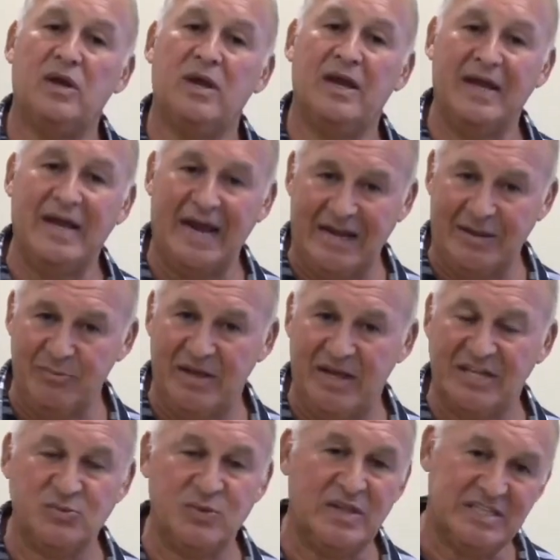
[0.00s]
and guiding me
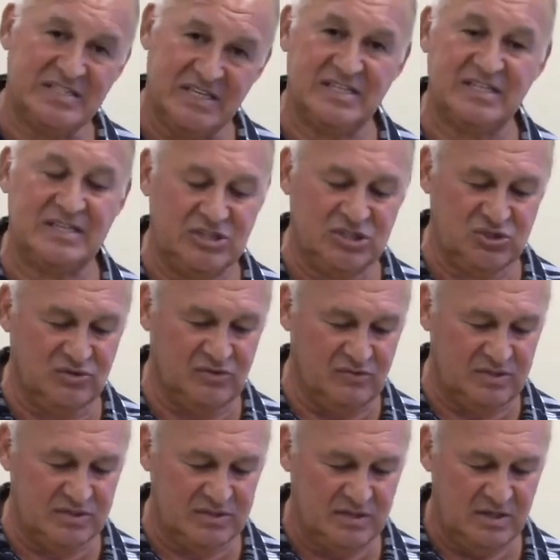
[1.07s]
as we listen to these
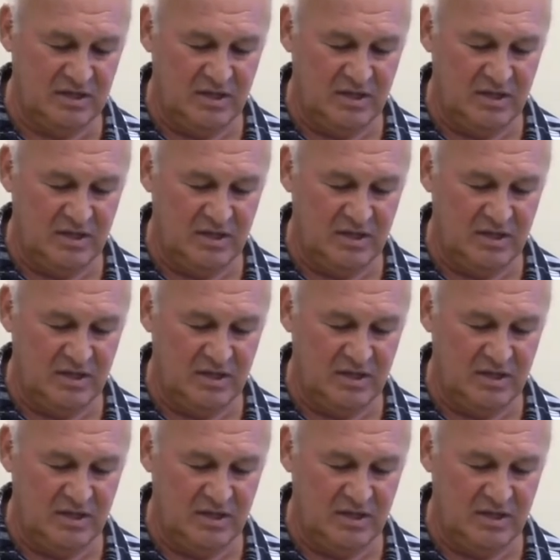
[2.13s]
truths.